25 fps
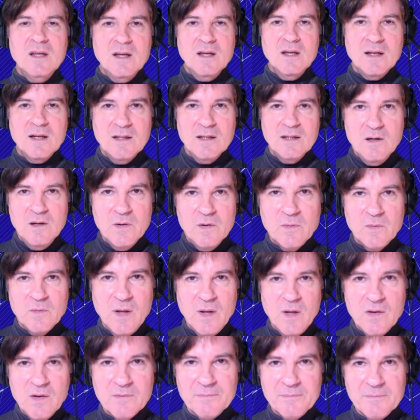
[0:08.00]
Hello and
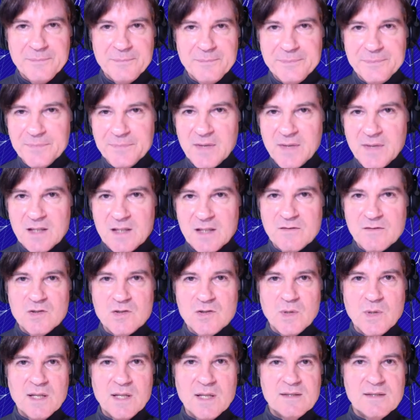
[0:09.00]
welcome. Thanks for
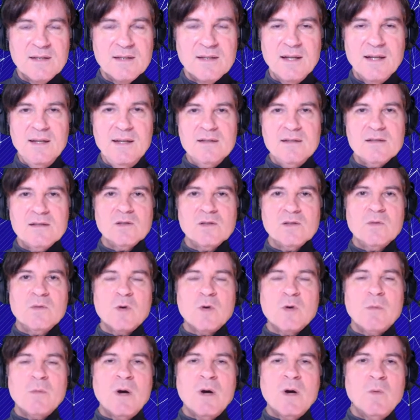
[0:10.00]
joining us today to learn
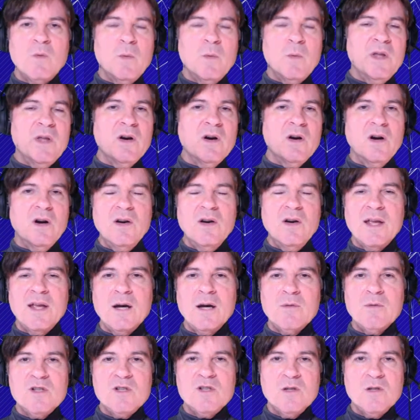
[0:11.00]
more about what we are and
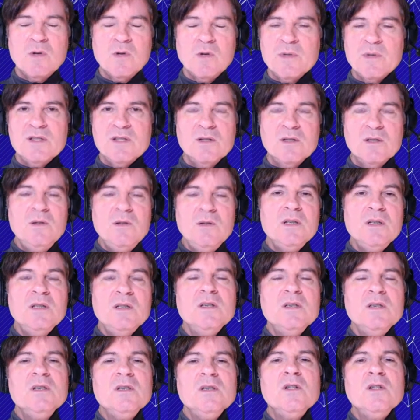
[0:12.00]
how we do what we do.
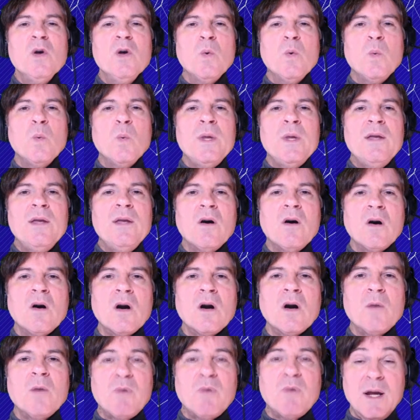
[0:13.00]
We
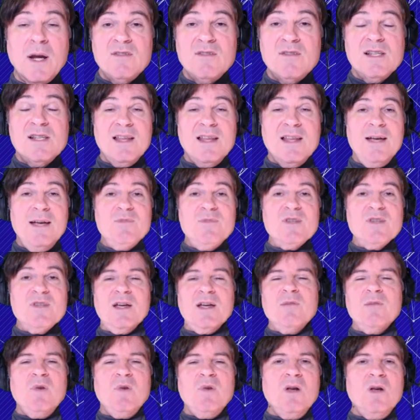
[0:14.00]
are Privacy Labs. I
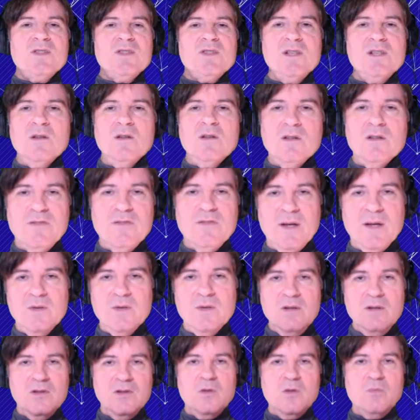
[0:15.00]
am Paul Sterrett, the
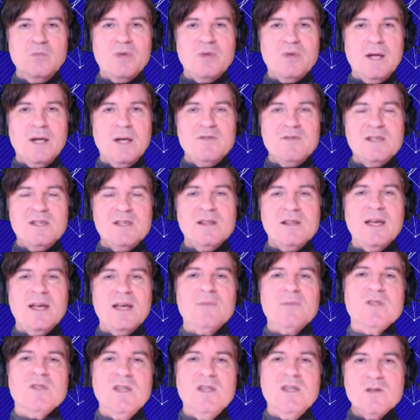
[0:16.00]
founder. Note Privacy
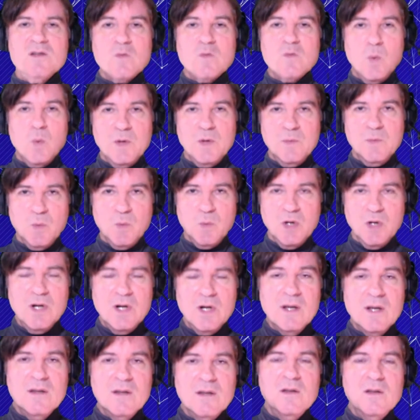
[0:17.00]
Labs is one
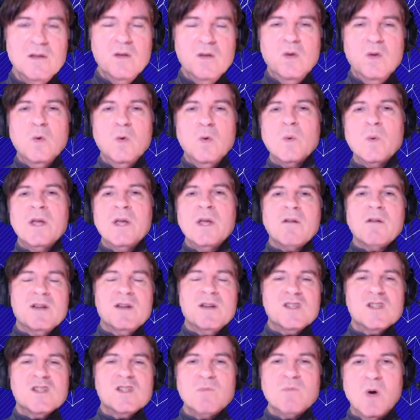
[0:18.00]
word. We are
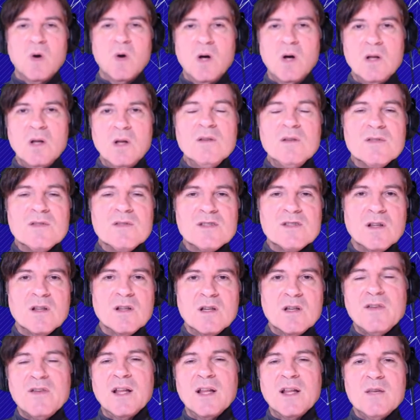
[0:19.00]
a small
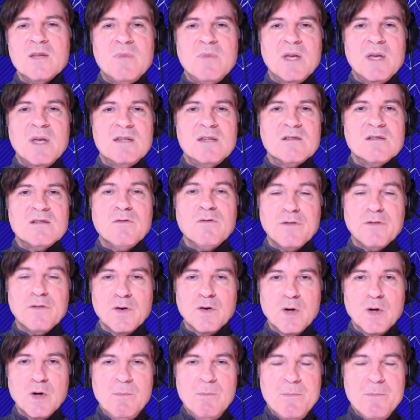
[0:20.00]
Silicon Valley based
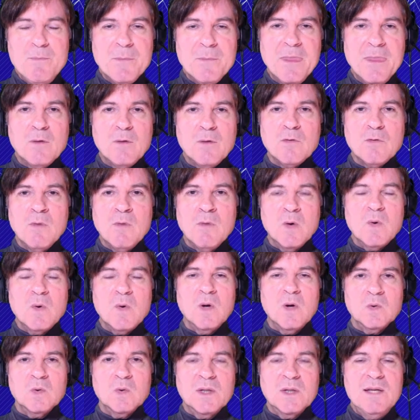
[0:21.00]
firm, remote
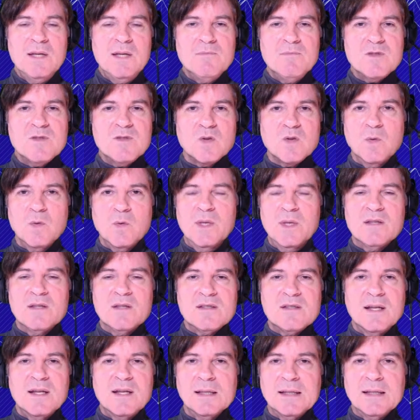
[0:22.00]
only, so that we can
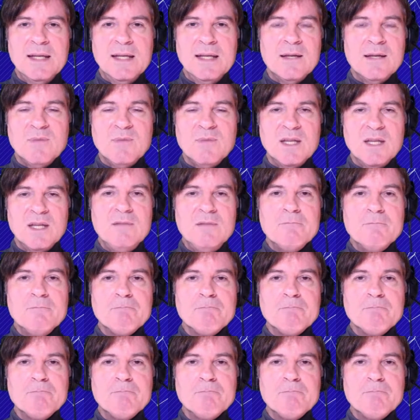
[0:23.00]
stay lean and mean.